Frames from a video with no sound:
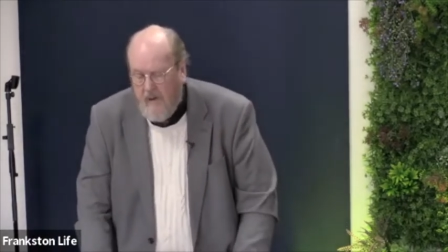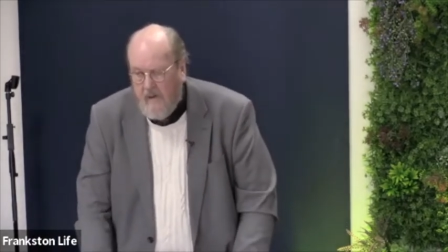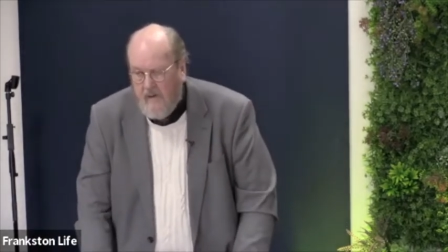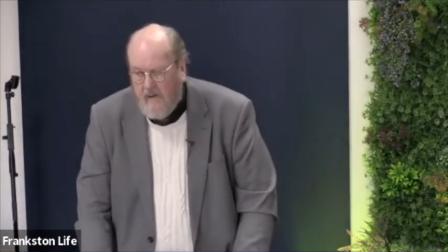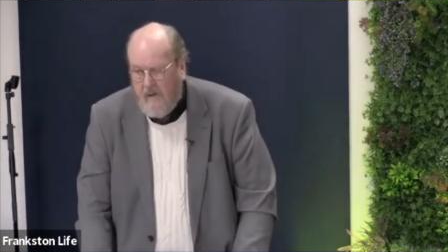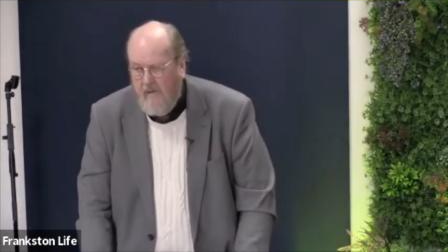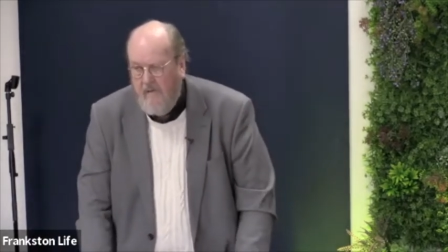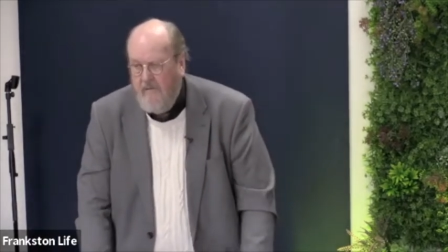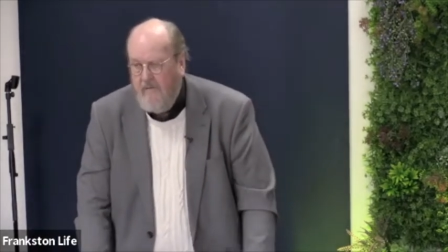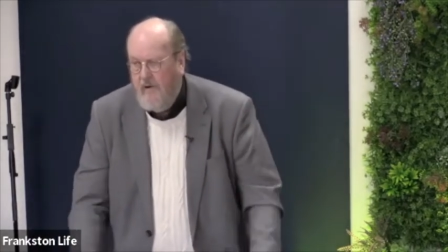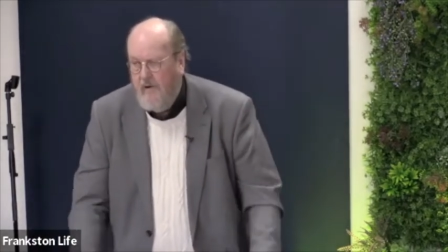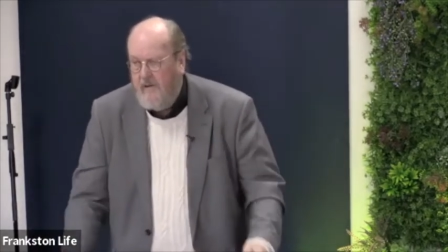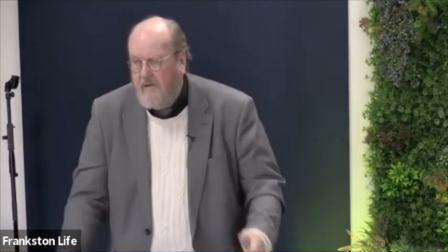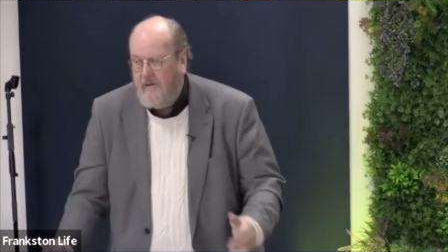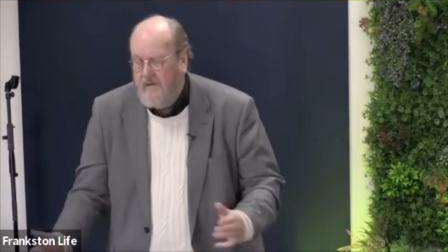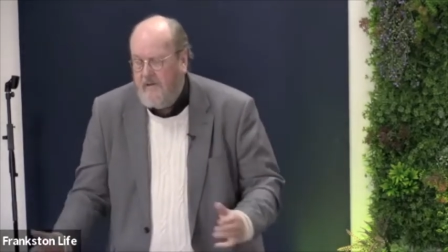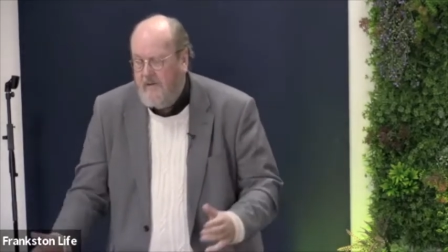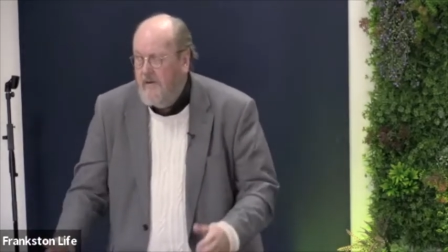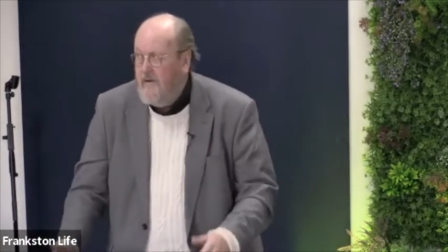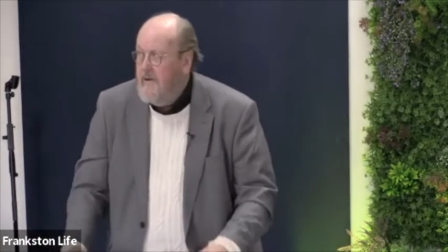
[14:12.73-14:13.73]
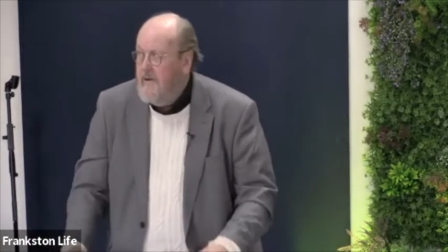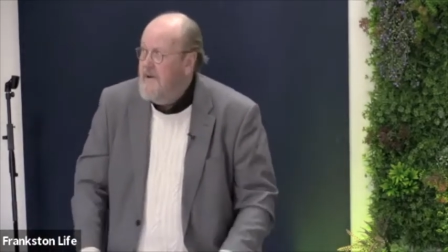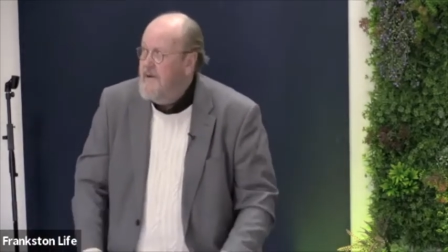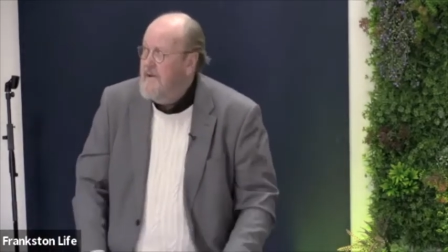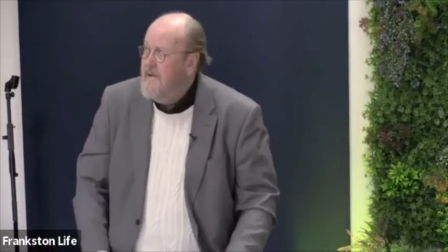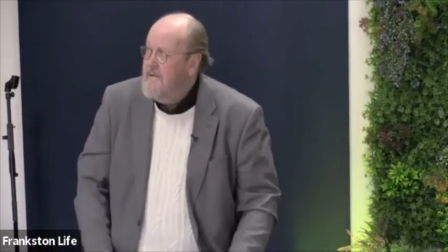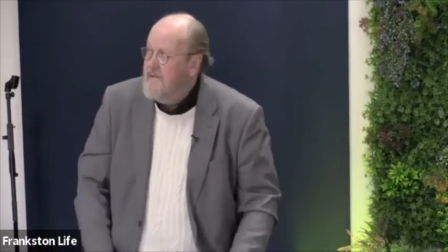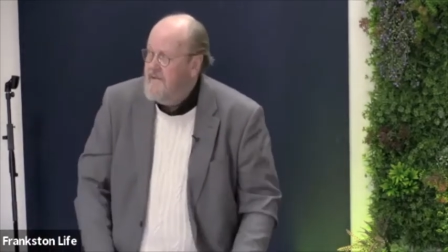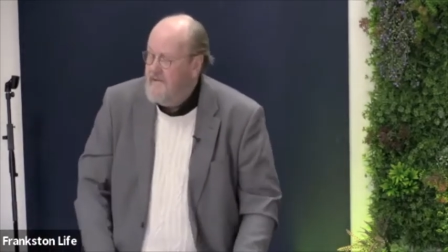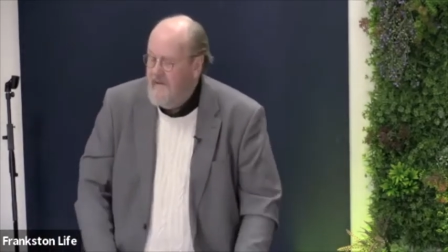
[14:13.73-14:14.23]
So in verse 13
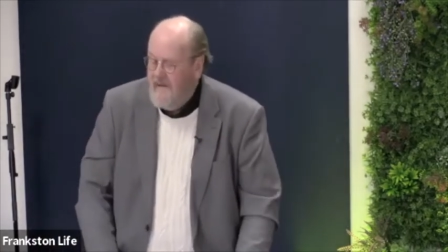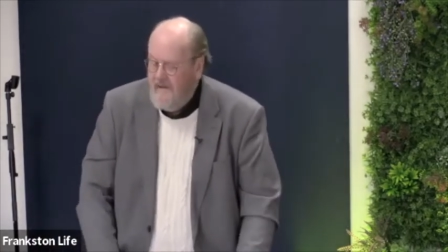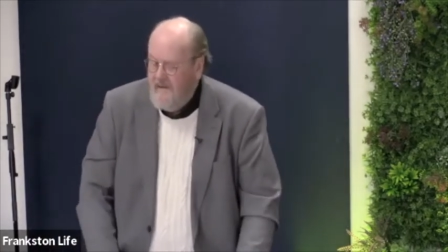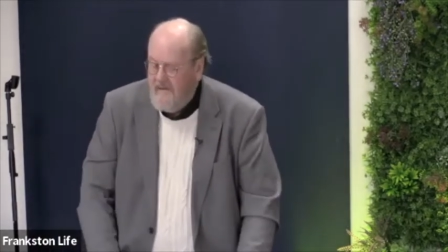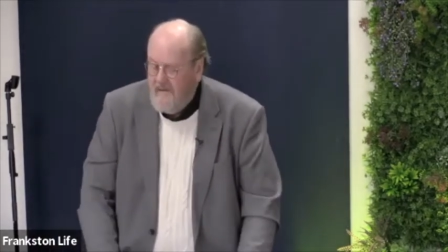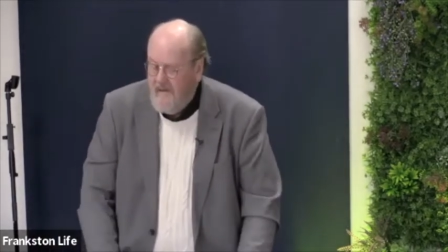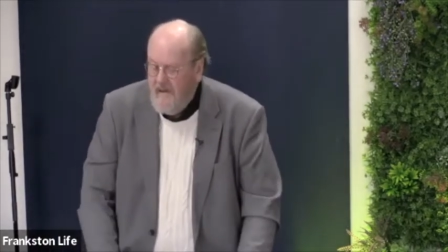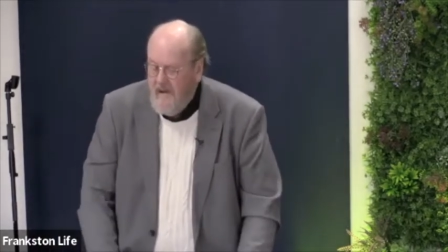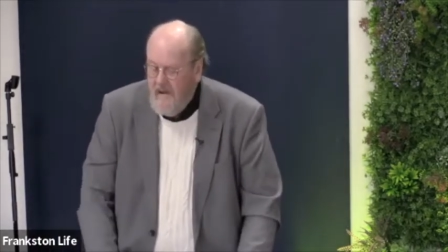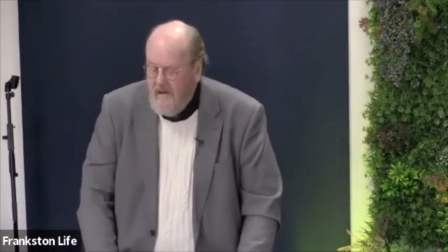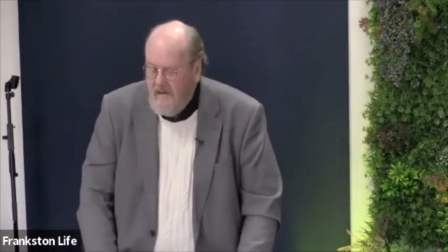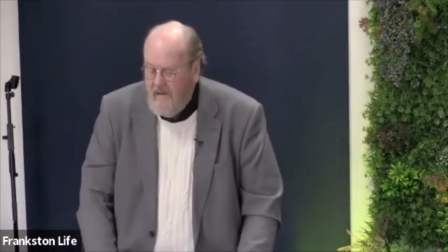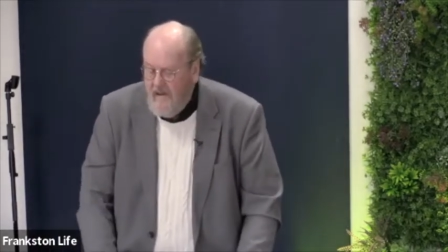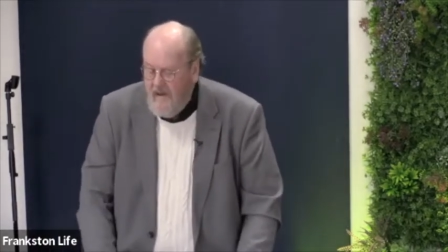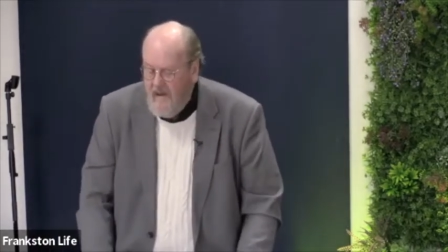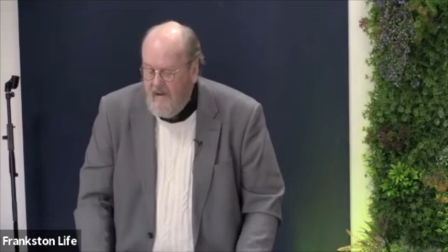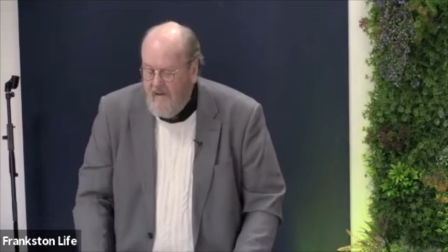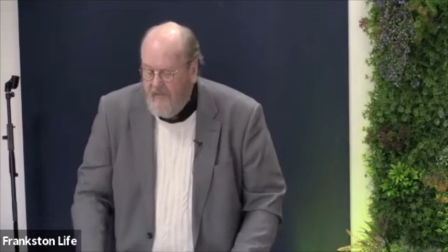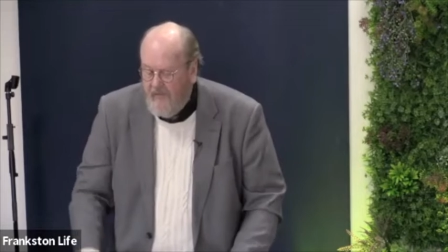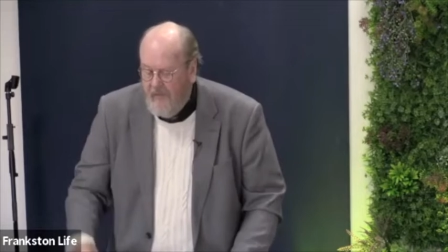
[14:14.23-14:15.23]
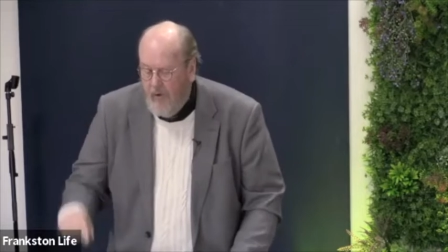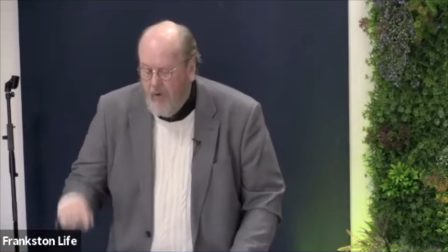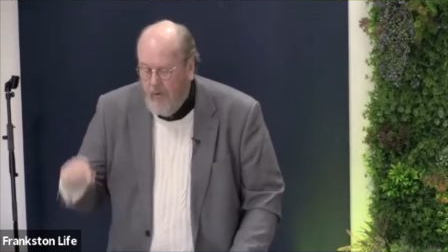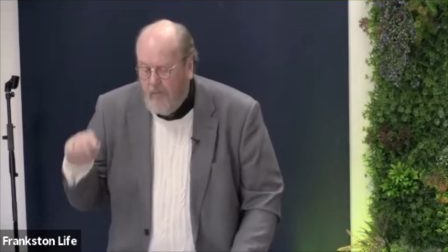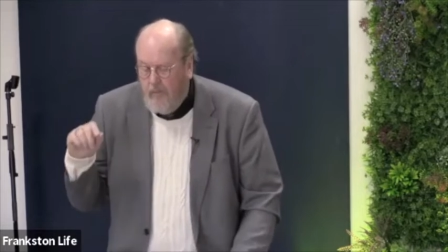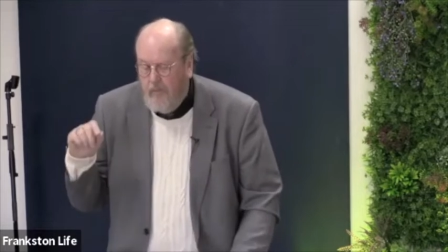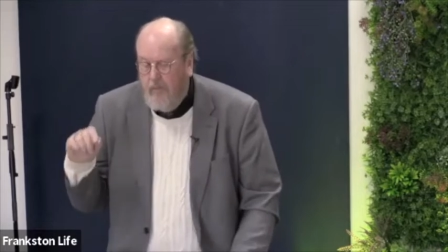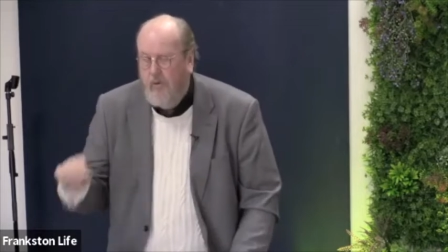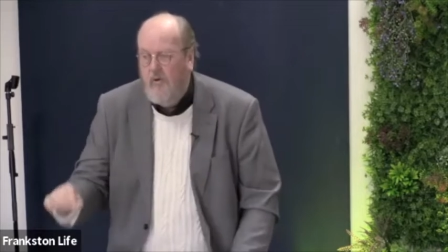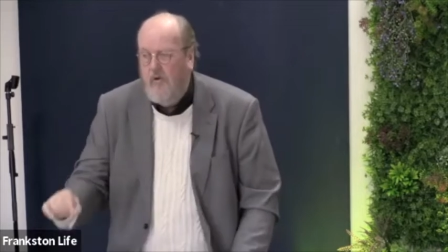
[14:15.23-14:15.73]
it says, "Therefore
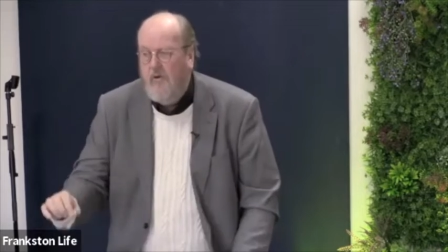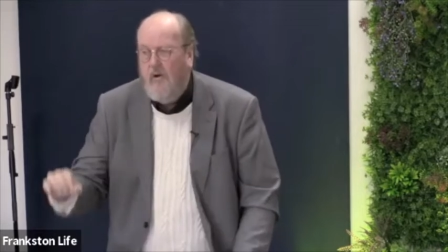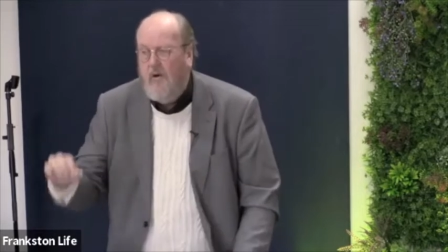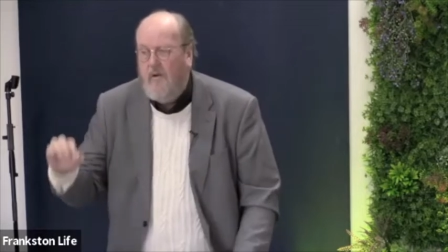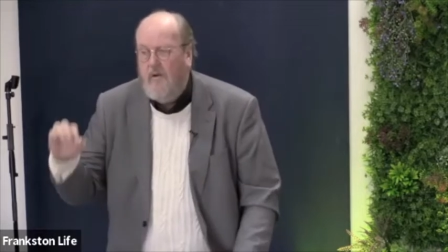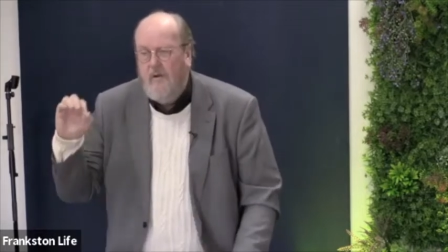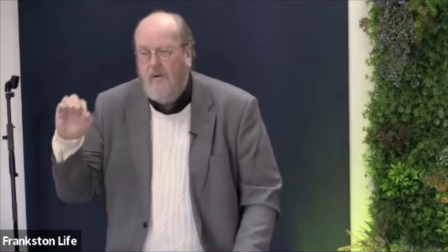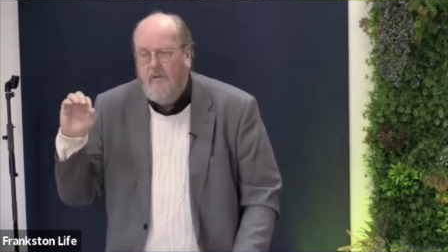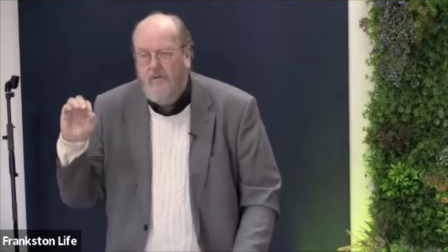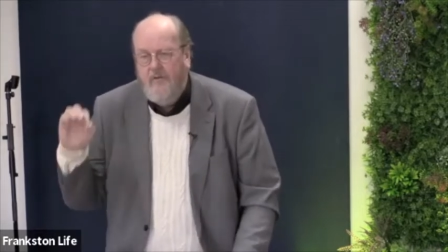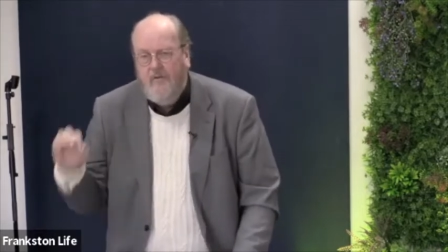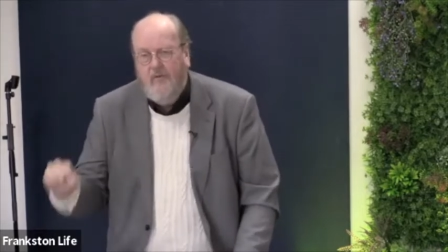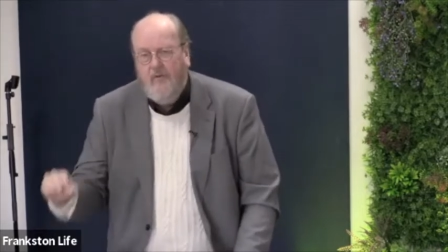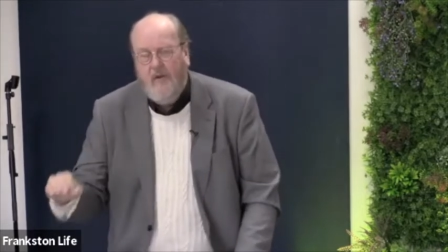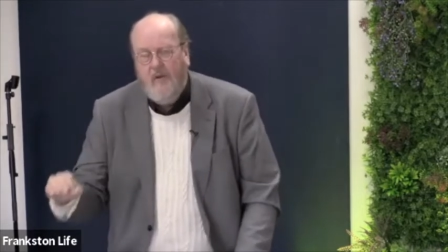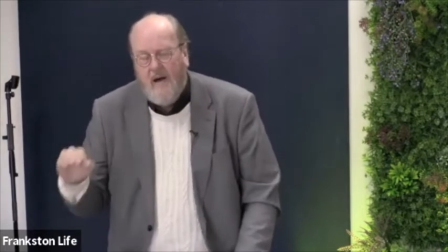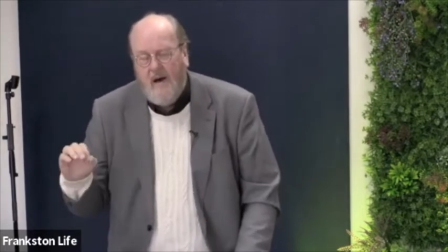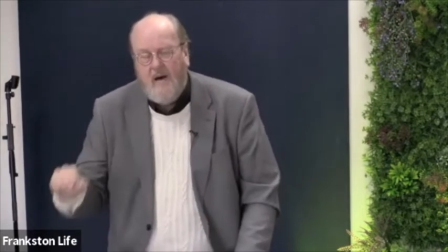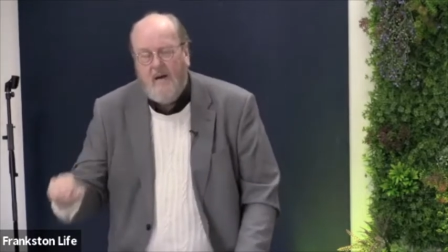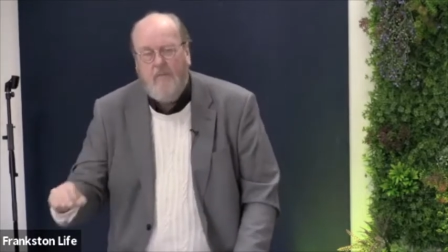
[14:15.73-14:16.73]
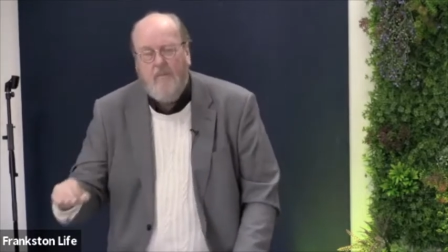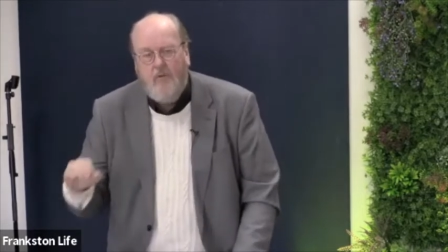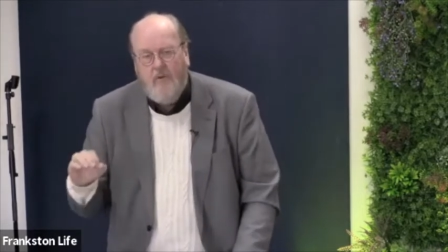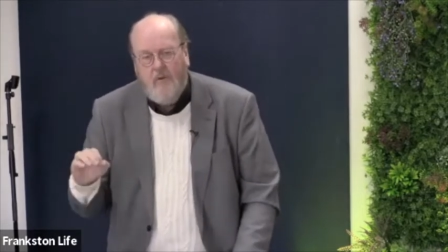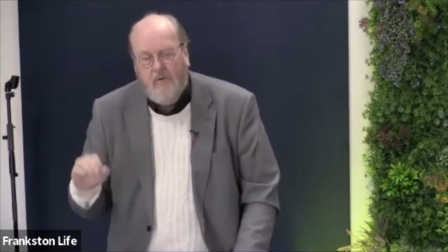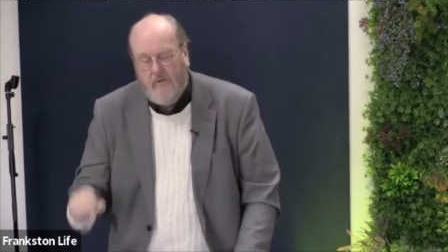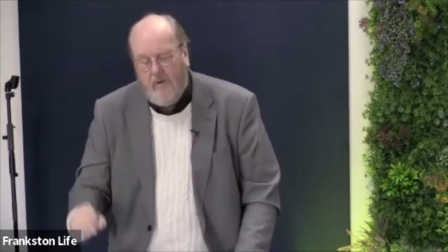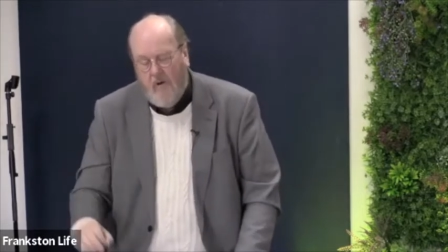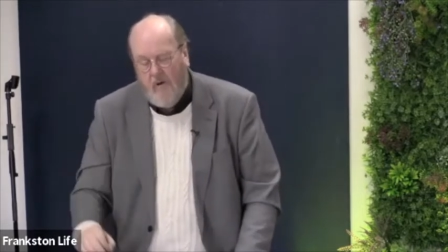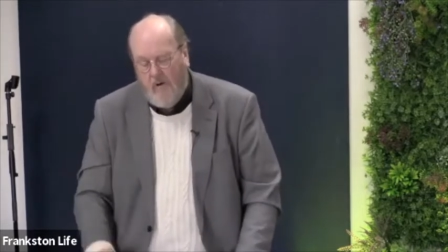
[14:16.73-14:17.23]
put on the full armor
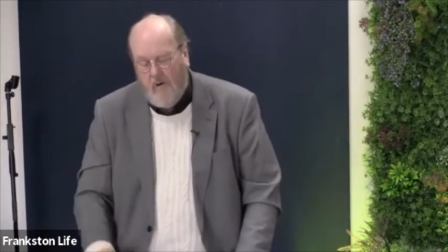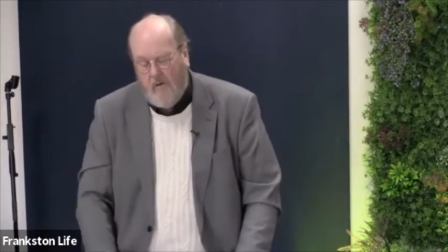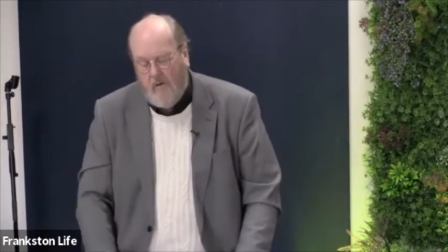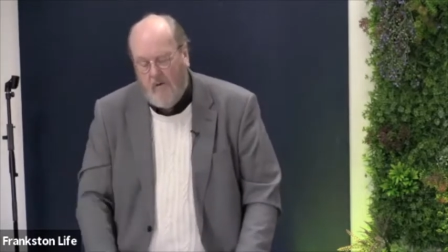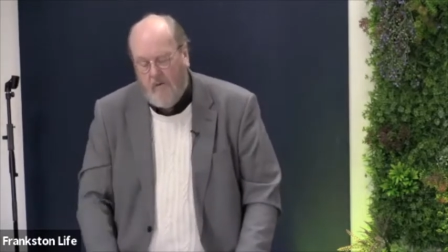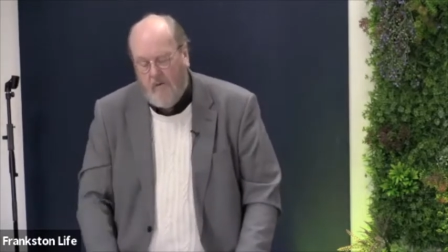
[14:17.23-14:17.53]
of God,